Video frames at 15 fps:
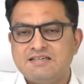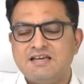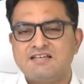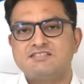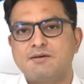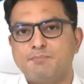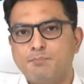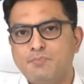has
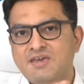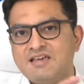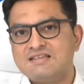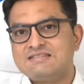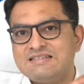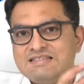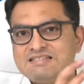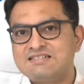a
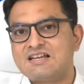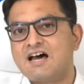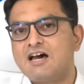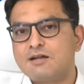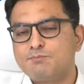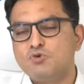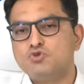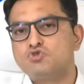BSE
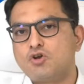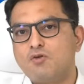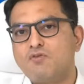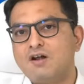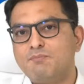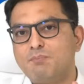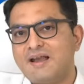Star mutual fund